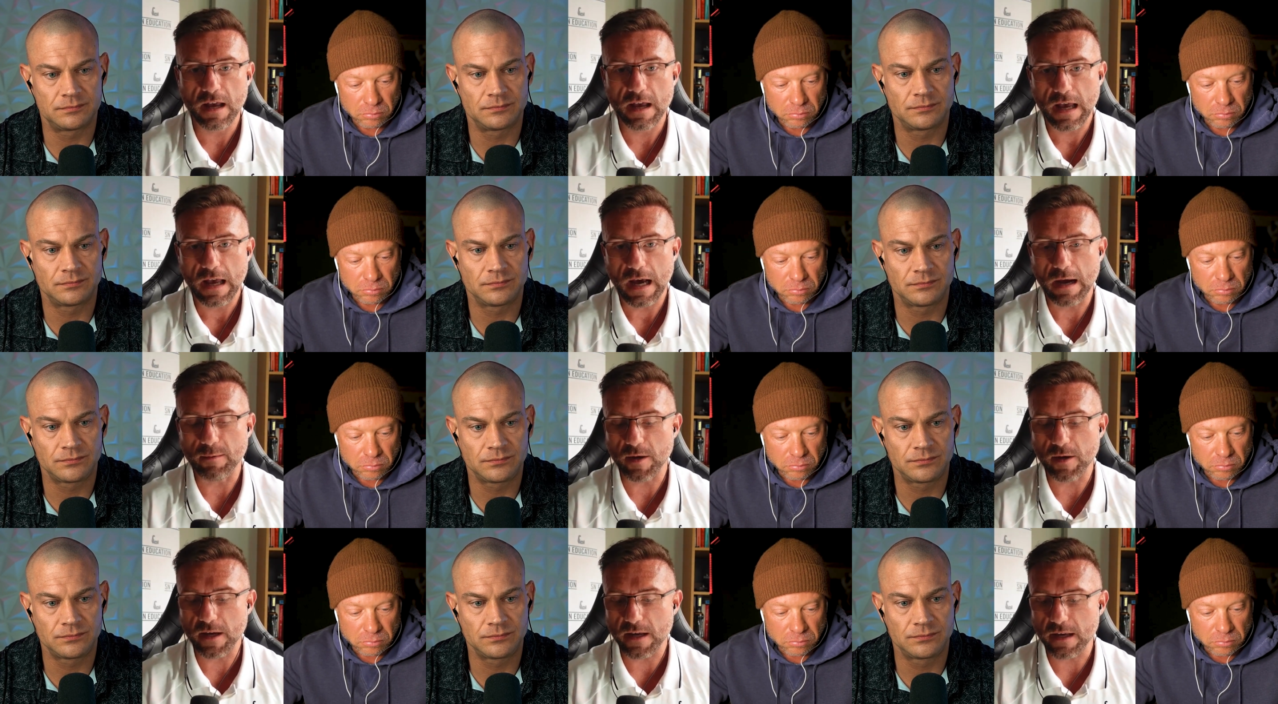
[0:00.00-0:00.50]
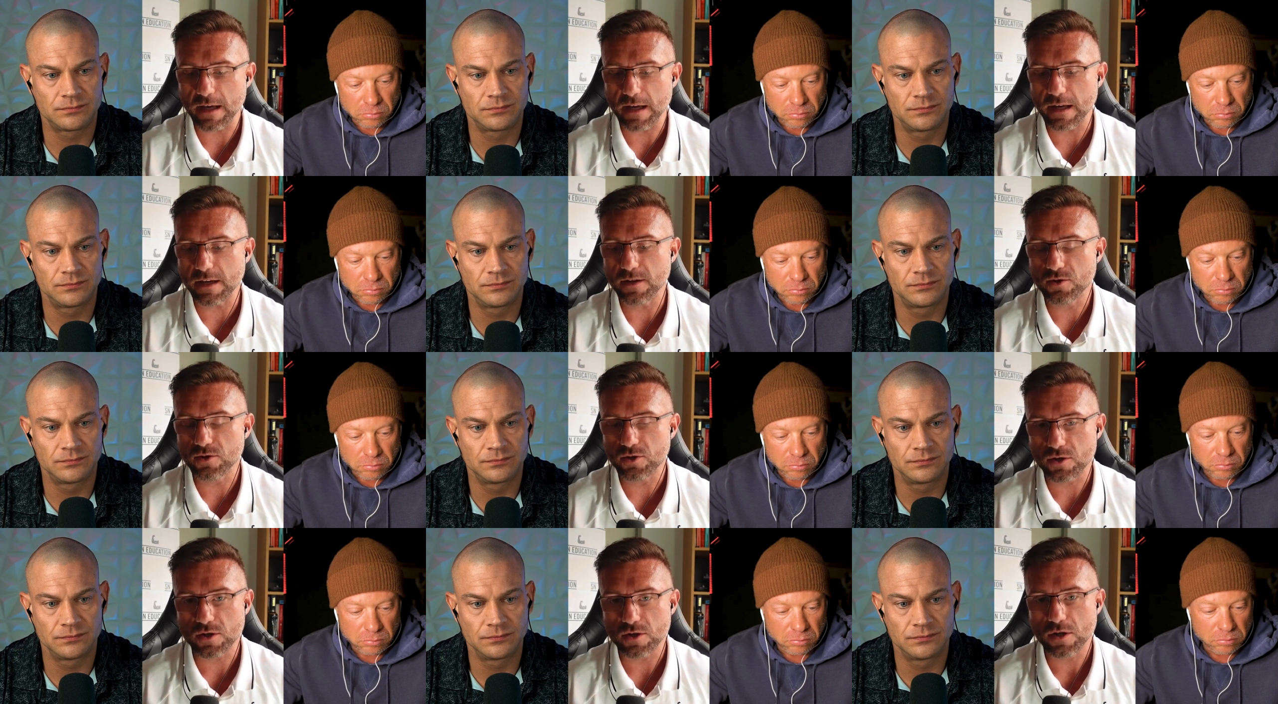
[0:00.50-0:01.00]
Speaker 1: And with
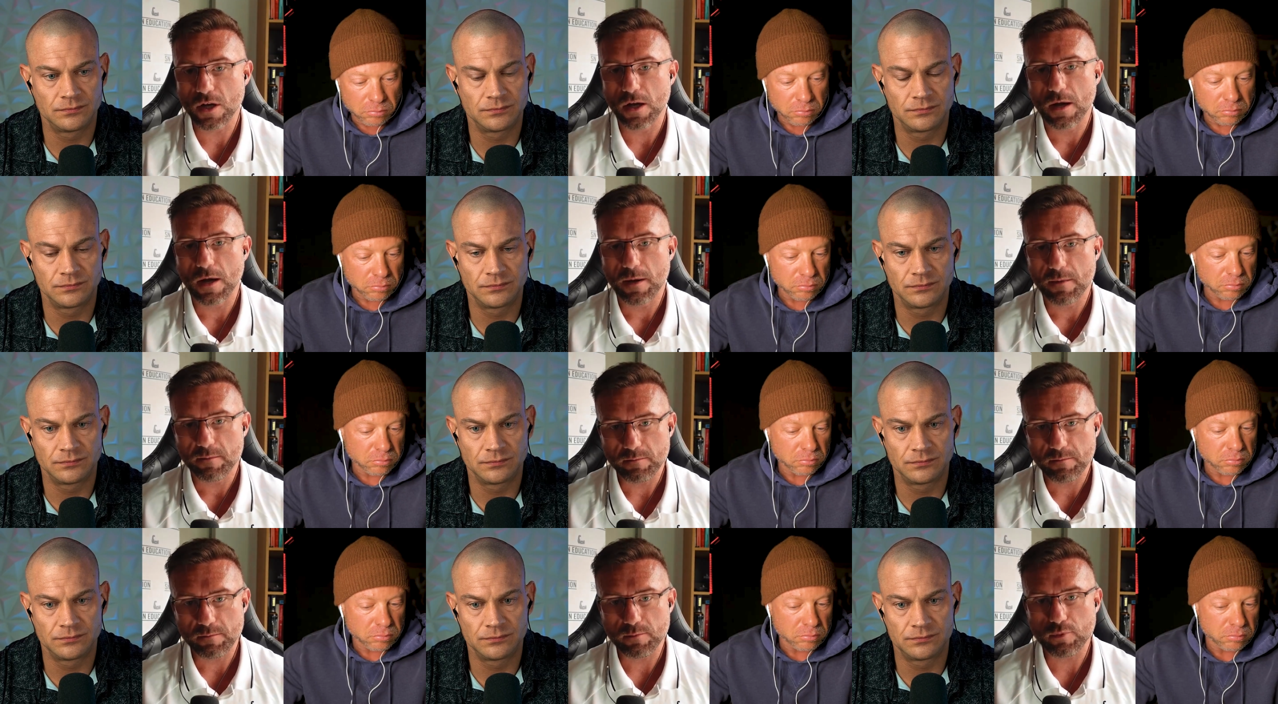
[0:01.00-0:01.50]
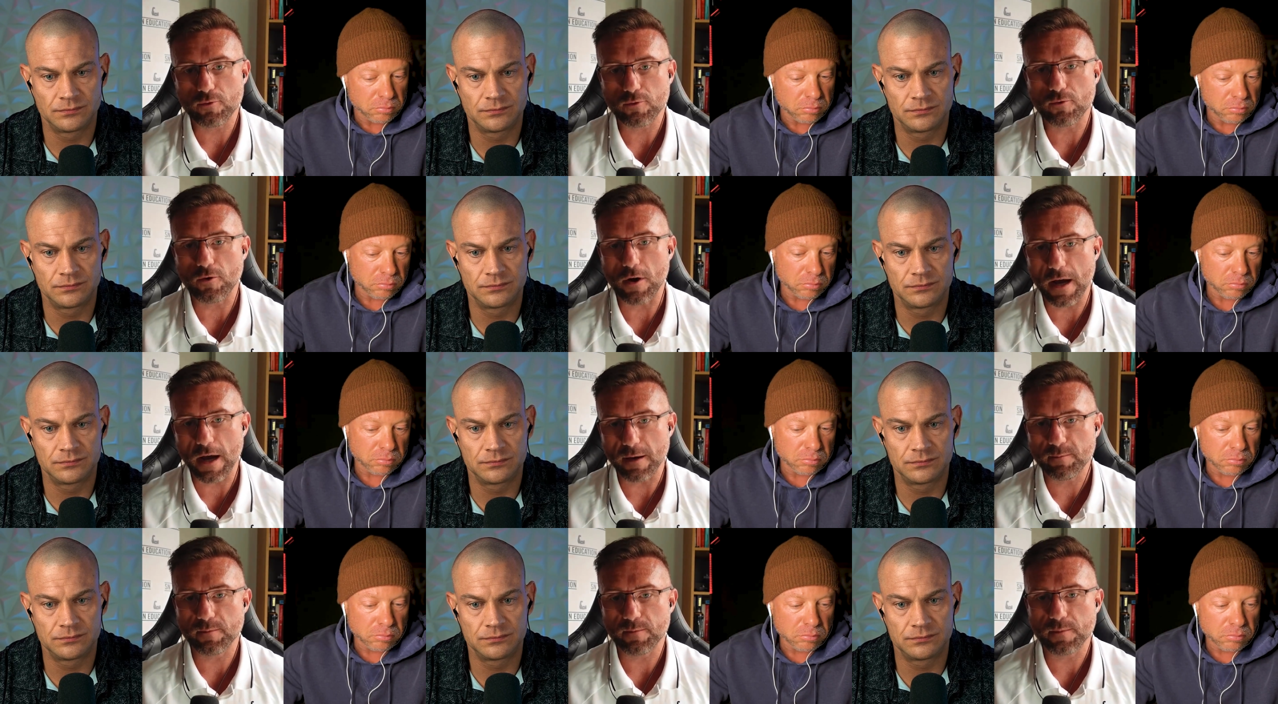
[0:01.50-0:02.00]
each
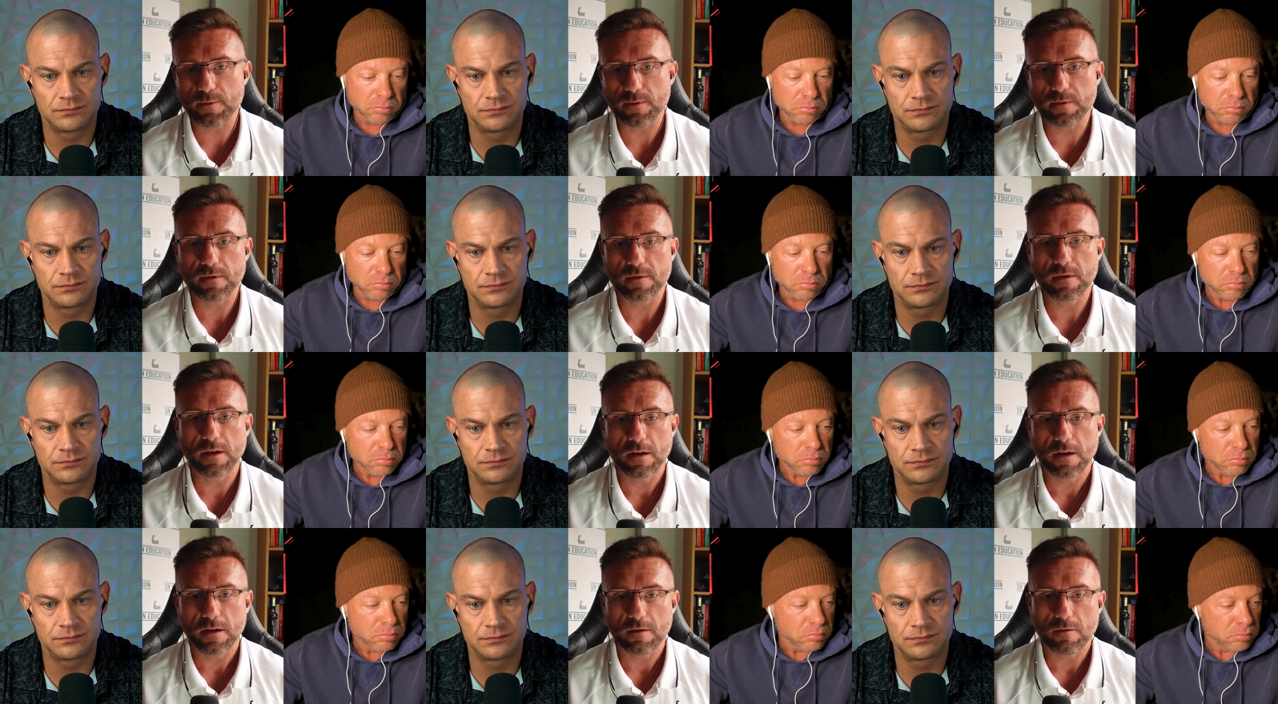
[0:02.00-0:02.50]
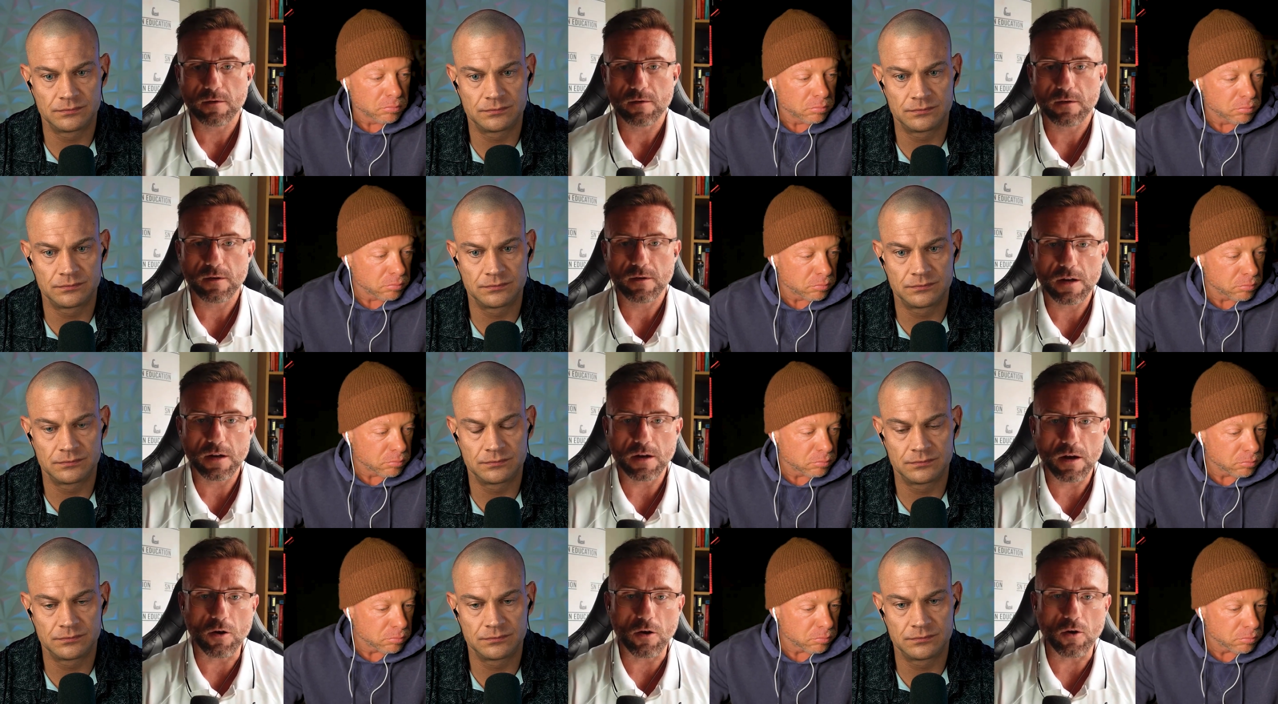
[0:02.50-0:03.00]
prep
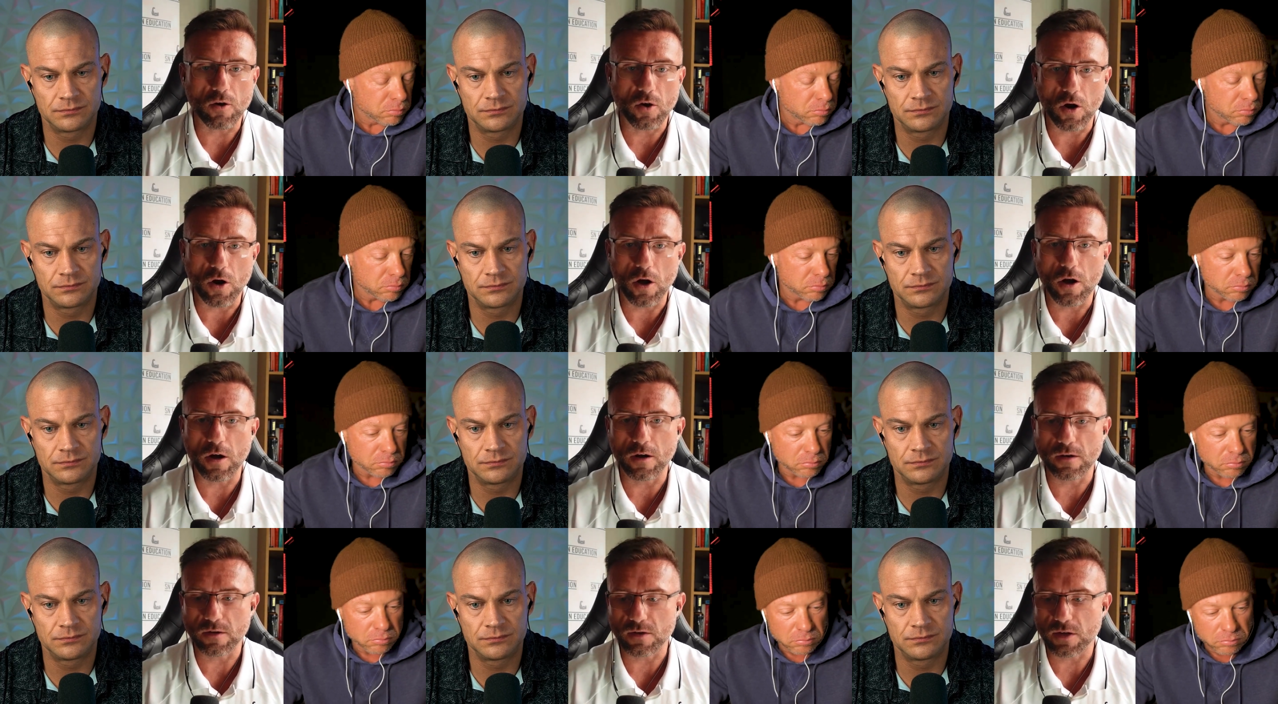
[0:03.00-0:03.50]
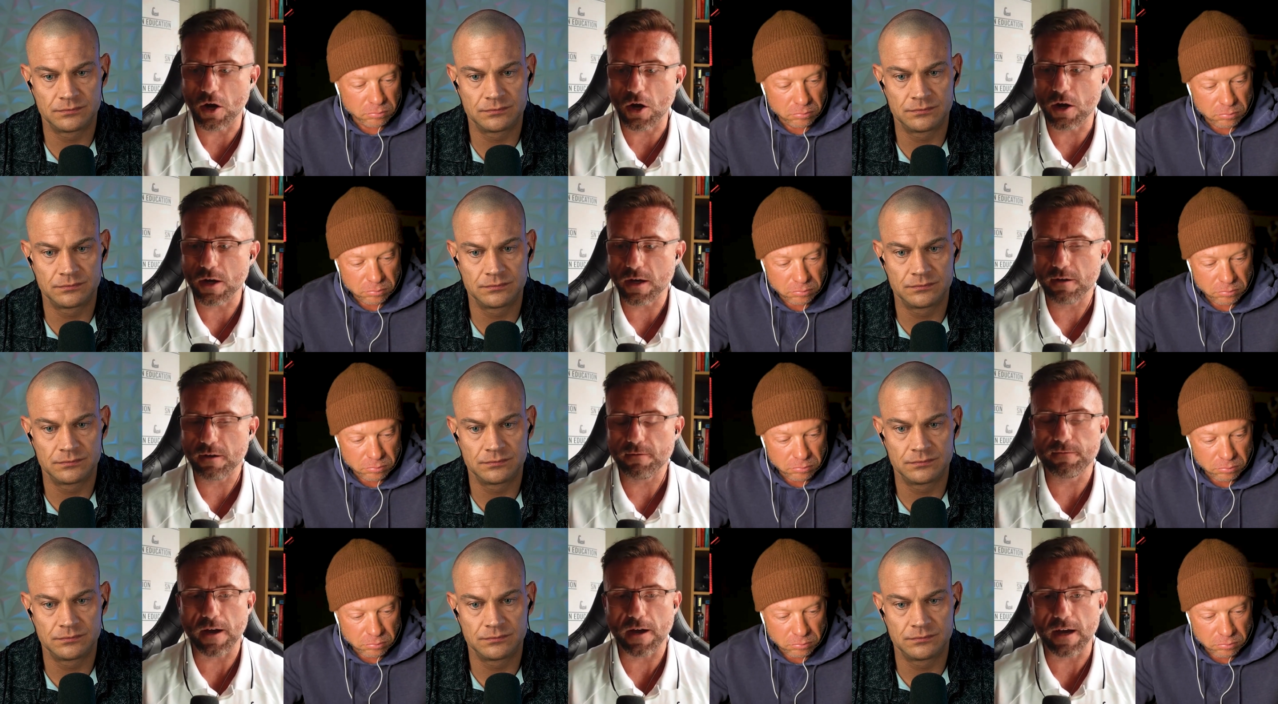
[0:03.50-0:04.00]
or long
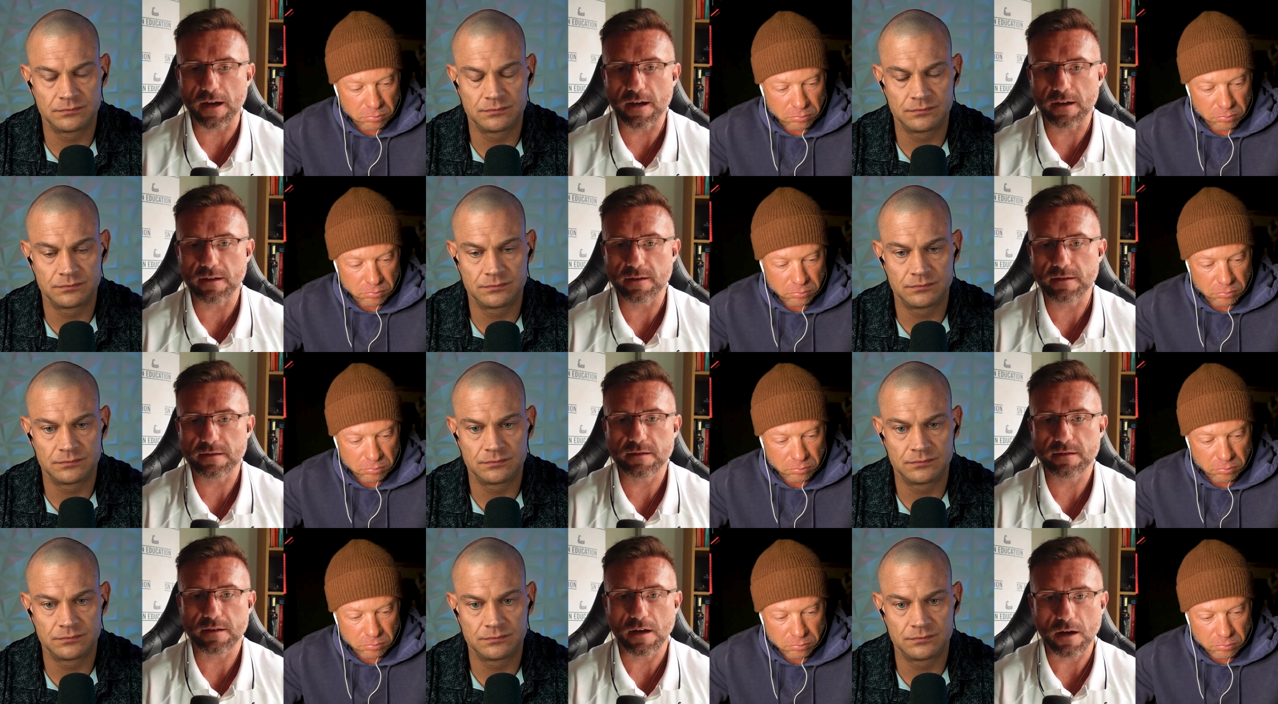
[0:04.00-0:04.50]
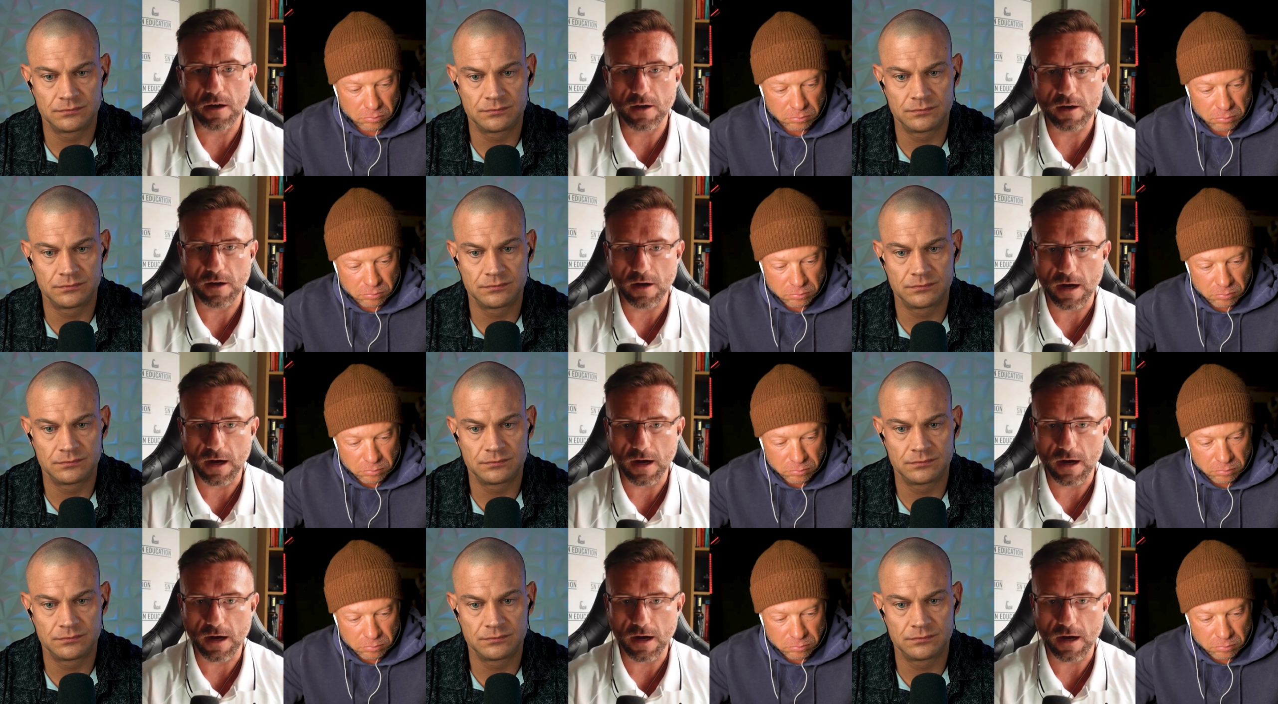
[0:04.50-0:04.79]
diet phase, I got